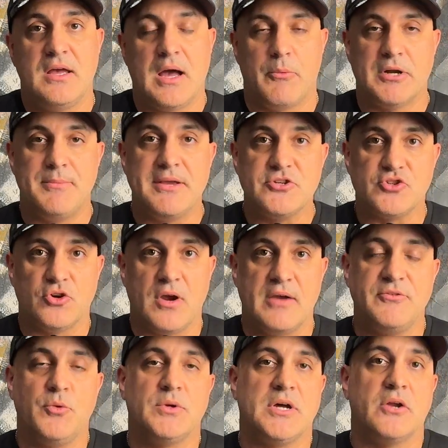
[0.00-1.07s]
I want to make sure
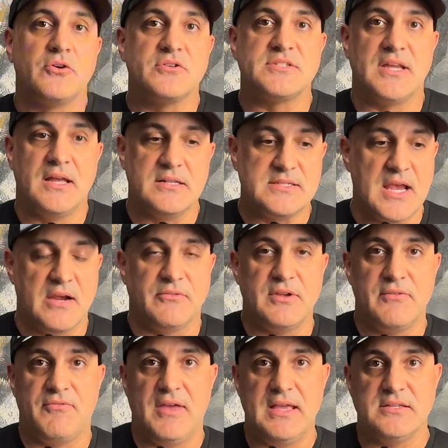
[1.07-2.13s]
everyone understands
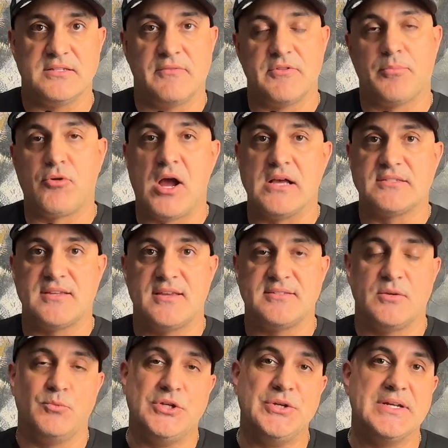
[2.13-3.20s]
every phase of the
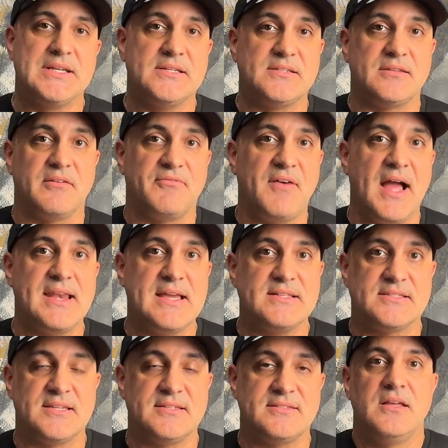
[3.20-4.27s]
process. And when you get into the
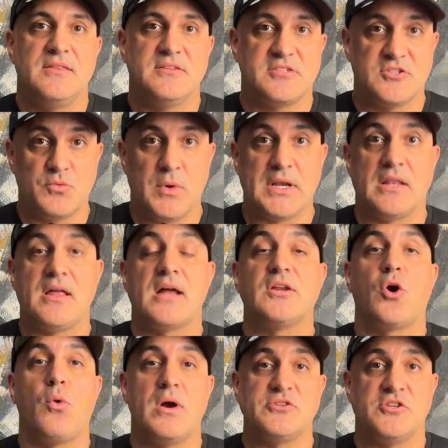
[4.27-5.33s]
finances, this is when a lot
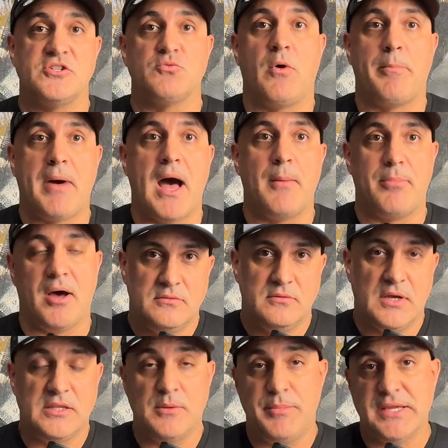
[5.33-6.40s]
of questions will pop
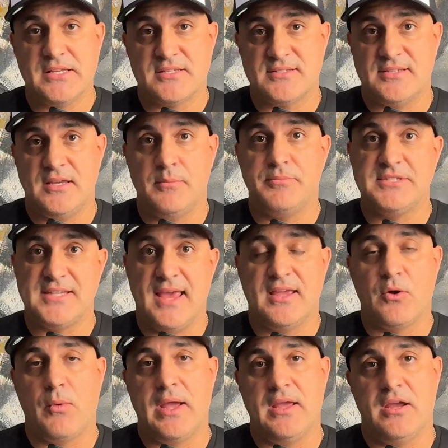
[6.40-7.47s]
up. And the biggest
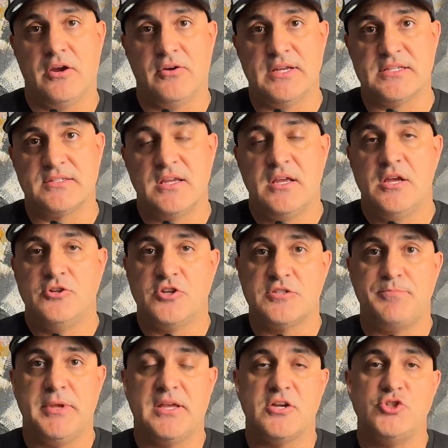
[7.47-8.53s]
takeaway here is
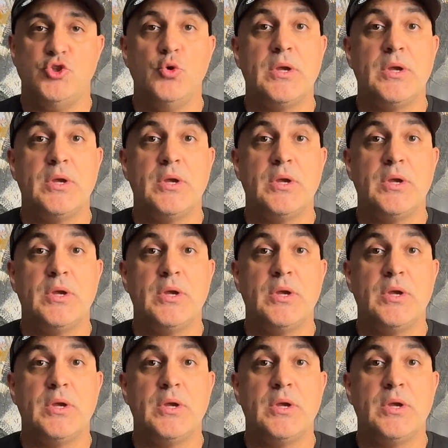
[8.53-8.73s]
just because you